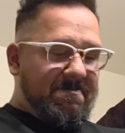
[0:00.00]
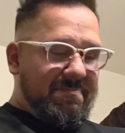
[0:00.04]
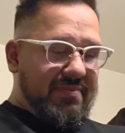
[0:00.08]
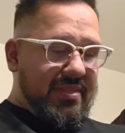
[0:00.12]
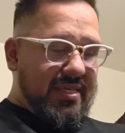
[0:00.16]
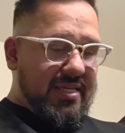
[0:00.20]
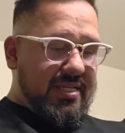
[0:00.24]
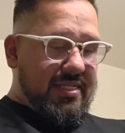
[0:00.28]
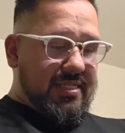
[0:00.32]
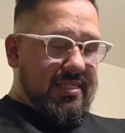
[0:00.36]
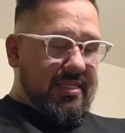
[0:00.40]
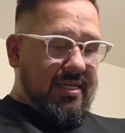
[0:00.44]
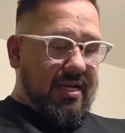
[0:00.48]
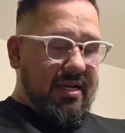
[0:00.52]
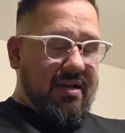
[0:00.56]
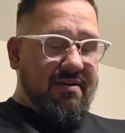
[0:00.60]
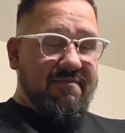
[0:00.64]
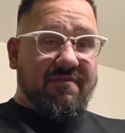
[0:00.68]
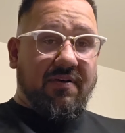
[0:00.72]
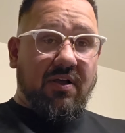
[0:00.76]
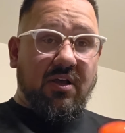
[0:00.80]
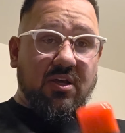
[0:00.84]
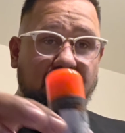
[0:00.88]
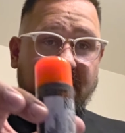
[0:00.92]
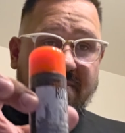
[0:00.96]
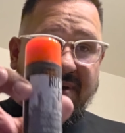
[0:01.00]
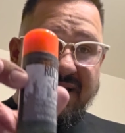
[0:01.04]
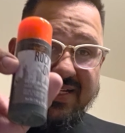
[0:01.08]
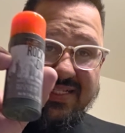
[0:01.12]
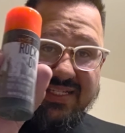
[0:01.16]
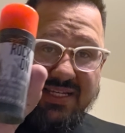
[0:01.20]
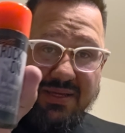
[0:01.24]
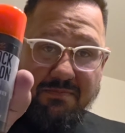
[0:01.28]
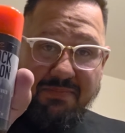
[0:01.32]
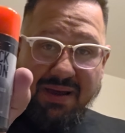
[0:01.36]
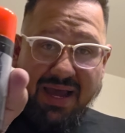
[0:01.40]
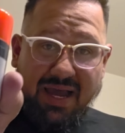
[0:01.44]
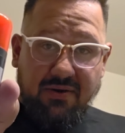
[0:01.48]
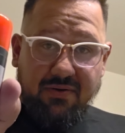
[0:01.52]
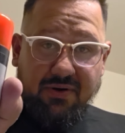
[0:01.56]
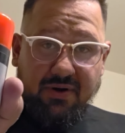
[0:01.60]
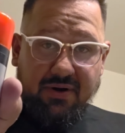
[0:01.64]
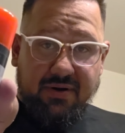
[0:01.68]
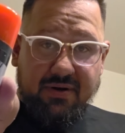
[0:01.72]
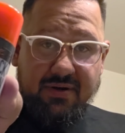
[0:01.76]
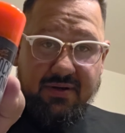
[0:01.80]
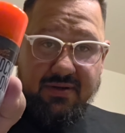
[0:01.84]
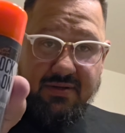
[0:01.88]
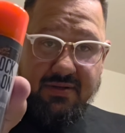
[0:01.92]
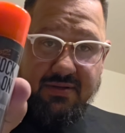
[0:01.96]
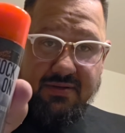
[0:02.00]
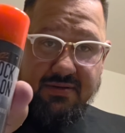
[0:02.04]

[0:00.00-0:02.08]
this volumizing powder.